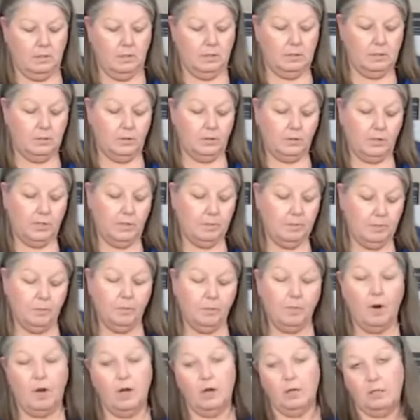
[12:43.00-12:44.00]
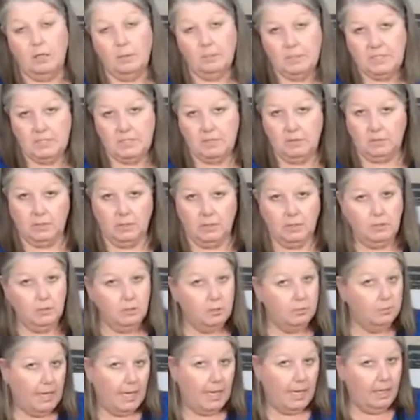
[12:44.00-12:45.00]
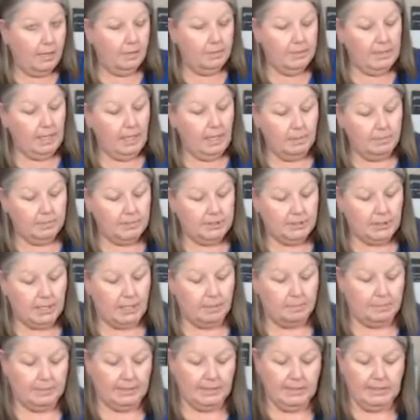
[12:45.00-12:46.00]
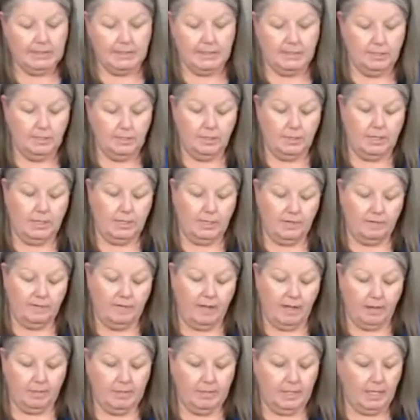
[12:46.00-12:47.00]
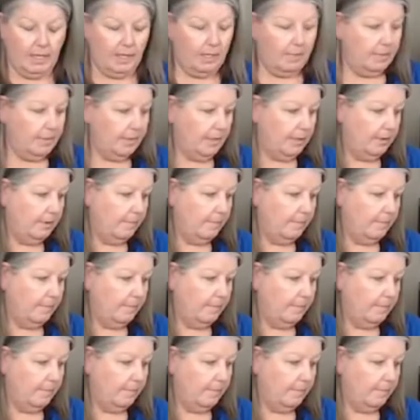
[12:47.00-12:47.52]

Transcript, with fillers: Don't get me wrong, I'm still going to do my Hobby Lobby shopping because, you know, I love Hobby Lobby.